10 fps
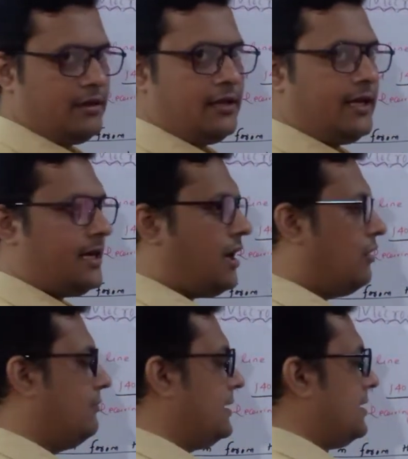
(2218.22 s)
And how
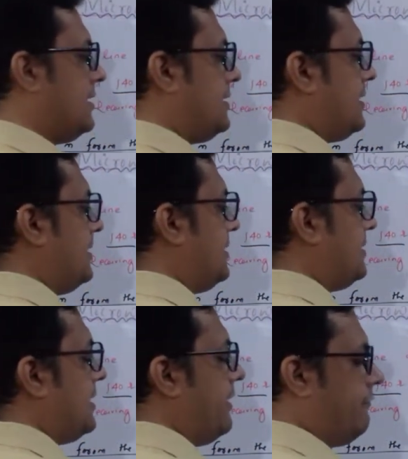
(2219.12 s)
much distance is
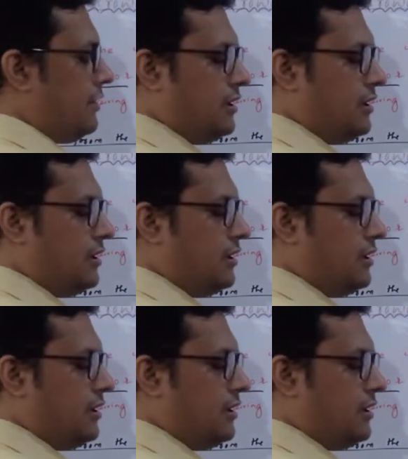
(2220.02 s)
left?